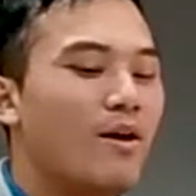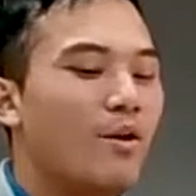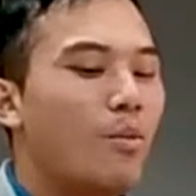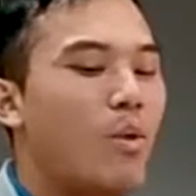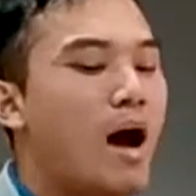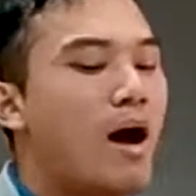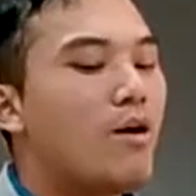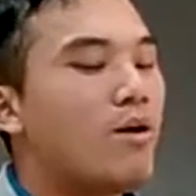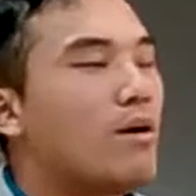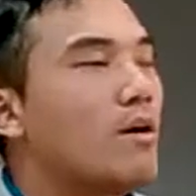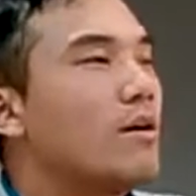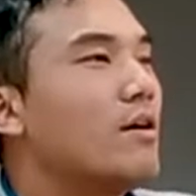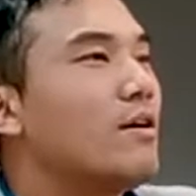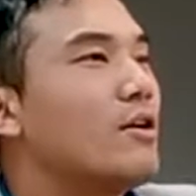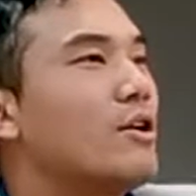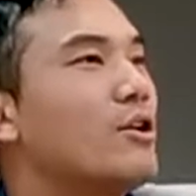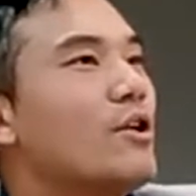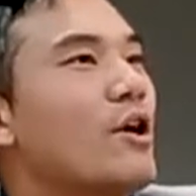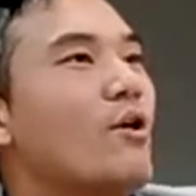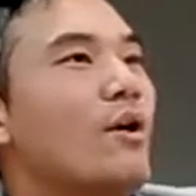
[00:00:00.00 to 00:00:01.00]
Well,
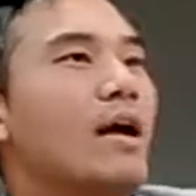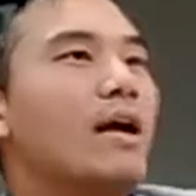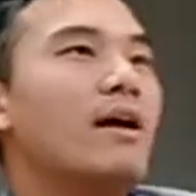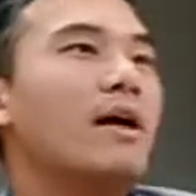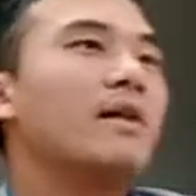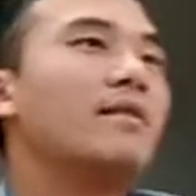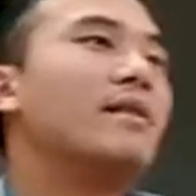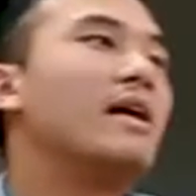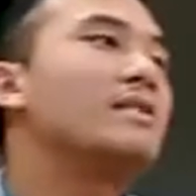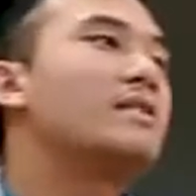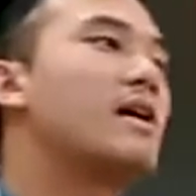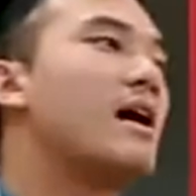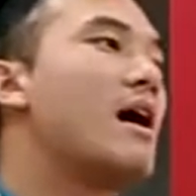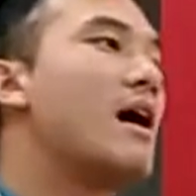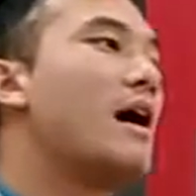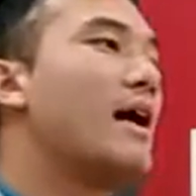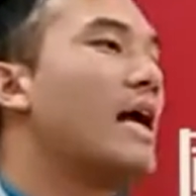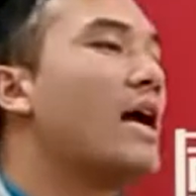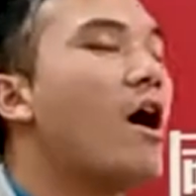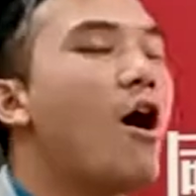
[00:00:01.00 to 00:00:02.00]
you know, in
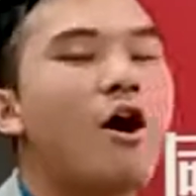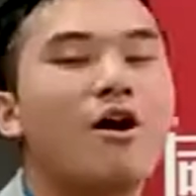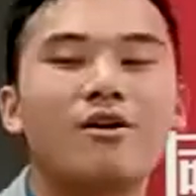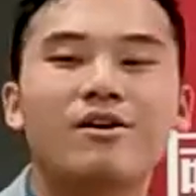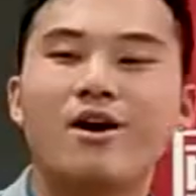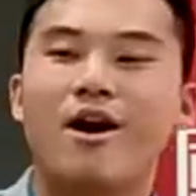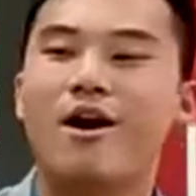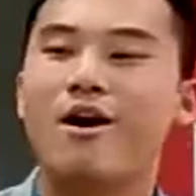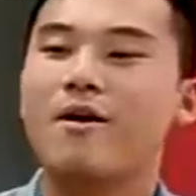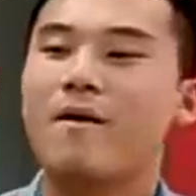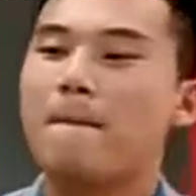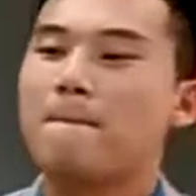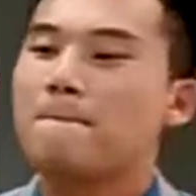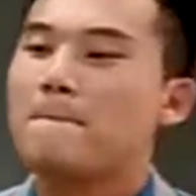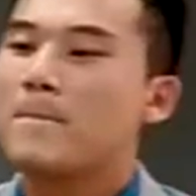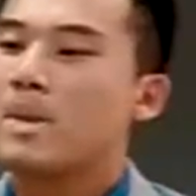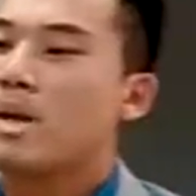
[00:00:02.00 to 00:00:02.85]
Hong Kong,